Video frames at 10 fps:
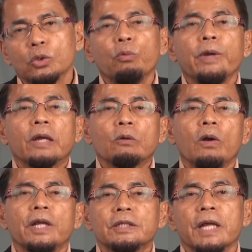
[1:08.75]
So we
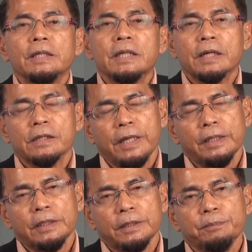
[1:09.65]
acknowledge there is a
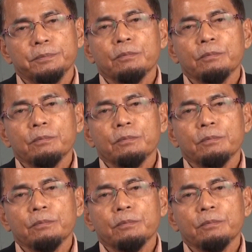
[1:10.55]
creator.